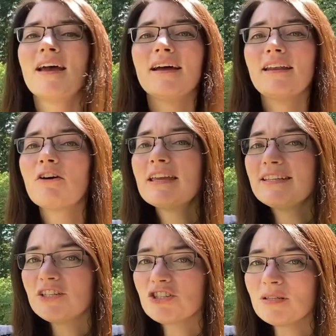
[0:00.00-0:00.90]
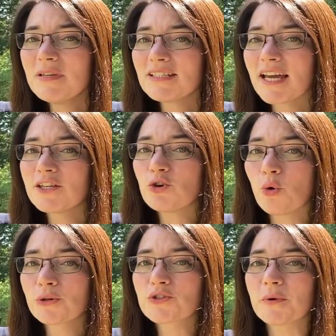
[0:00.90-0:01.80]
Now, in addition to being tied to
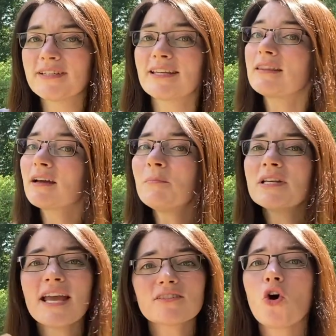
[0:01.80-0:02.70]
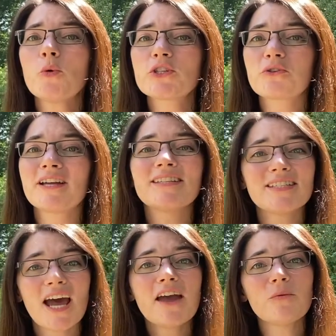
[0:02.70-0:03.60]
horse racing, the company has always tried to
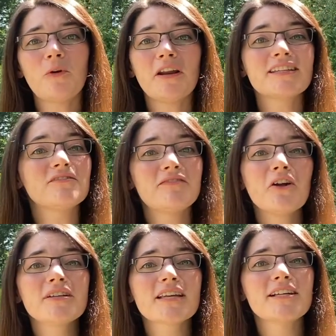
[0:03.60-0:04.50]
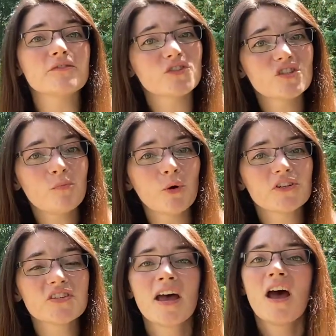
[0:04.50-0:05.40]
tie the product to various kinds of
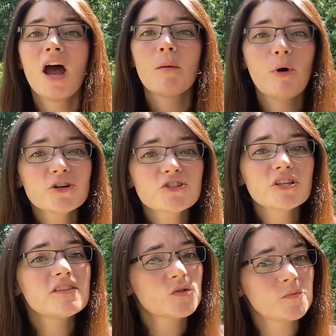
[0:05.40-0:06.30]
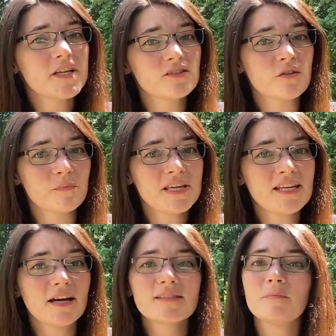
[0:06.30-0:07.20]
sports. Partially this was because of the
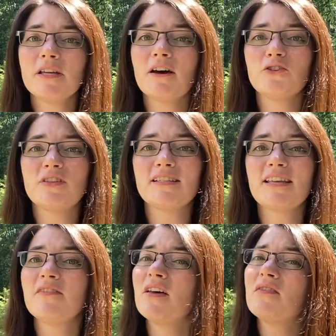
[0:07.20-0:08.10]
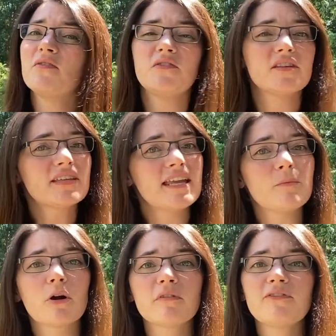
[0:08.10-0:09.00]
peanuts, because they said that this candy
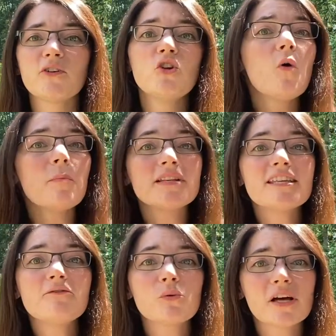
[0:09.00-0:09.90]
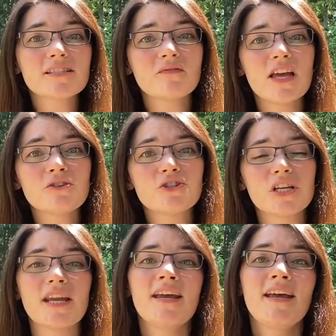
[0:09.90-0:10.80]
bar would fill you up and give you lots of energy.